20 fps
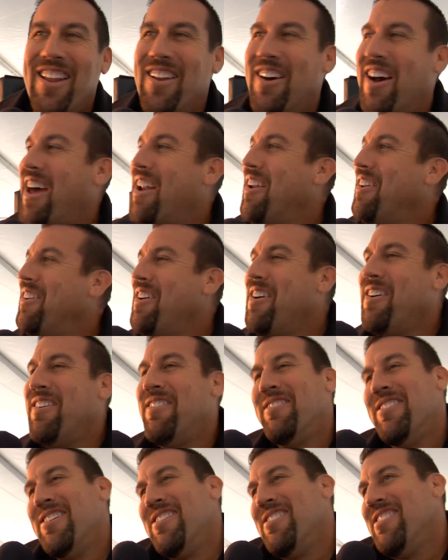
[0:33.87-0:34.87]
you know, I don't
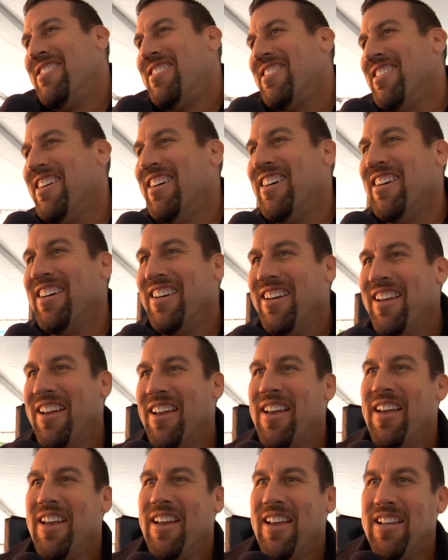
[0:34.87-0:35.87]
know. It's a, uh,
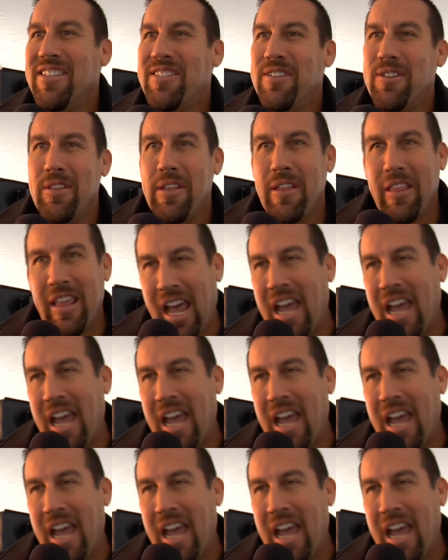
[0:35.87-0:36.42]
it's a new thing.